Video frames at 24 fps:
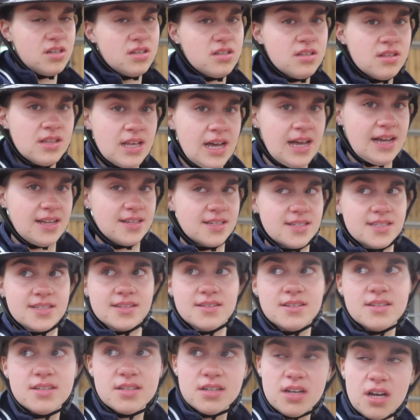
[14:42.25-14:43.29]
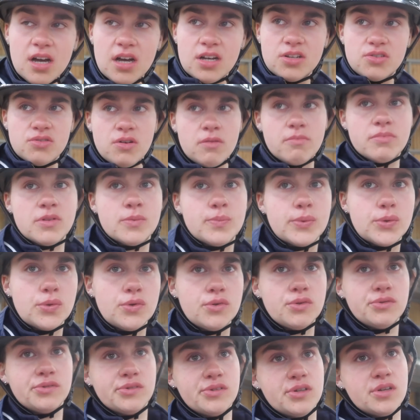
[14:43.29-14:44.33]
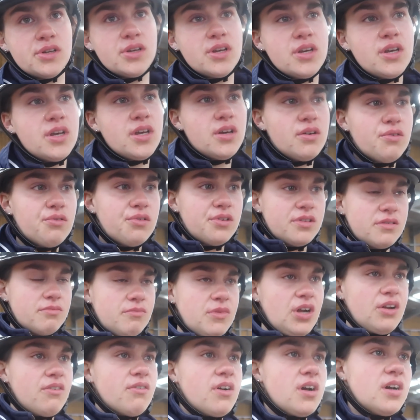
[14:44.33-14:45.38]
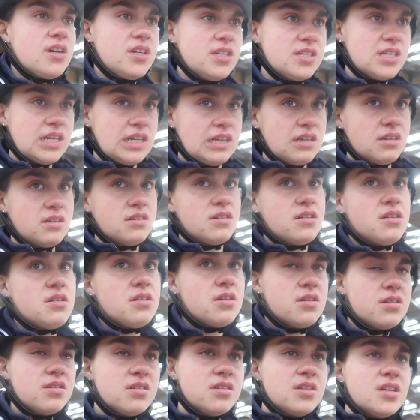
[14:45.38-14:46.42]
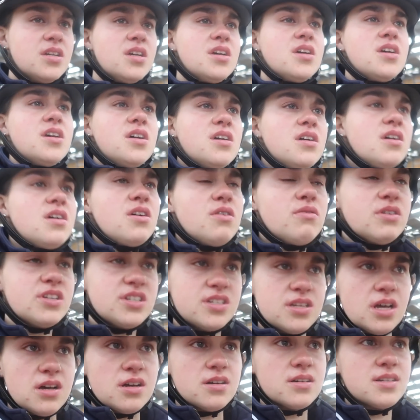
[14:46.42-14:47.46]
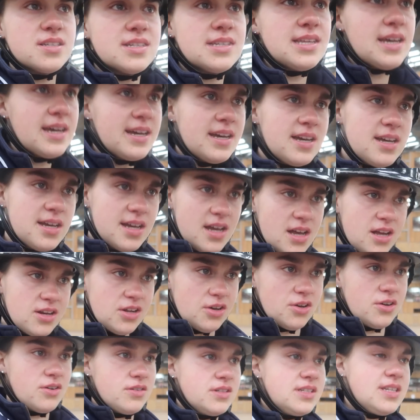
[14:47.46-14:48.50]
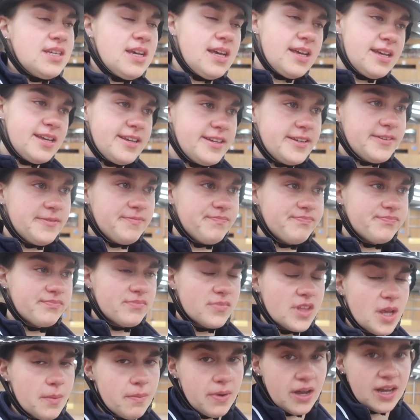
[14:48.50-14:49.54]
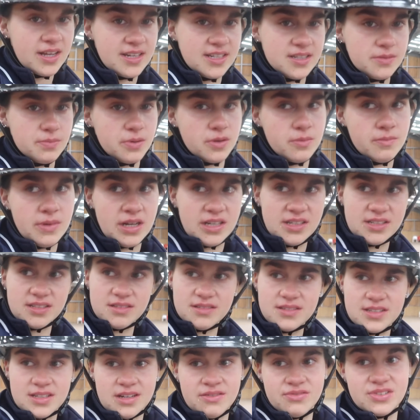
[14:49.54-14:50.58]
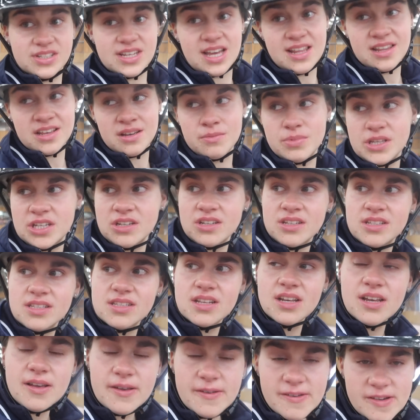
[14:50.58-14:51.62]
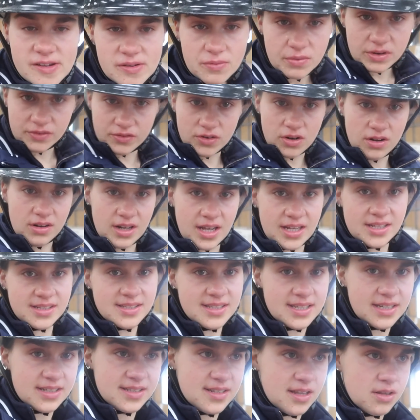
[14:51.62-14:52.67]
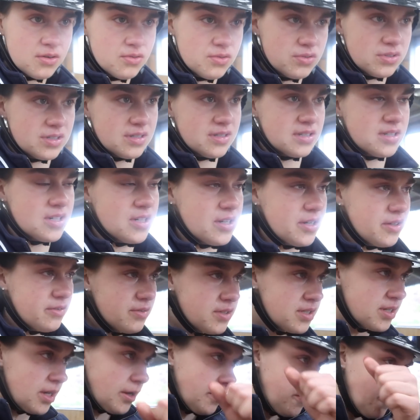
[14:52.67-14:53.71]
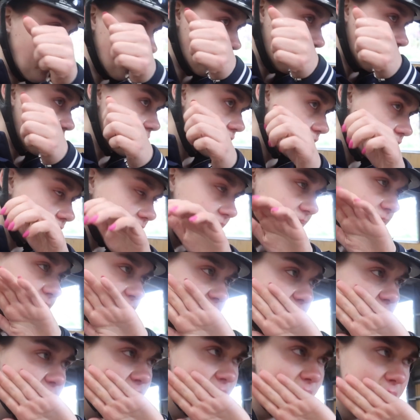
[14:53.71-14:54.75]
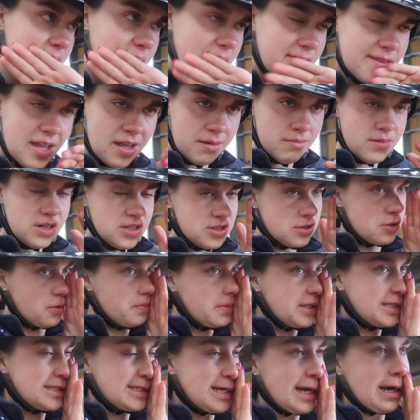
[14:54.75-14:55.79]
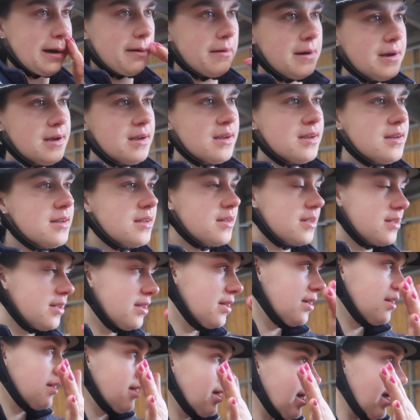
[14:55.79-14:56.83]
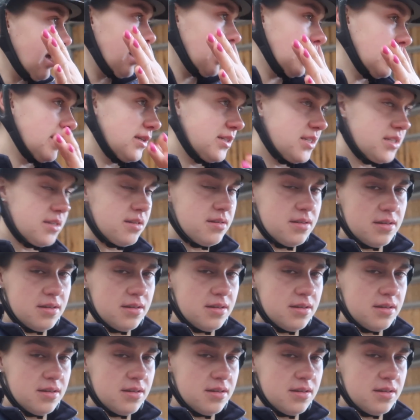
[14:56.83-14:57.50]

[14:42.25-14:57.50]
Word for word: that I dropped the ball with my riding. Which sucks a lot. But I need to pull myself together because we've got like six other horses to do. So I'm going to stop this now and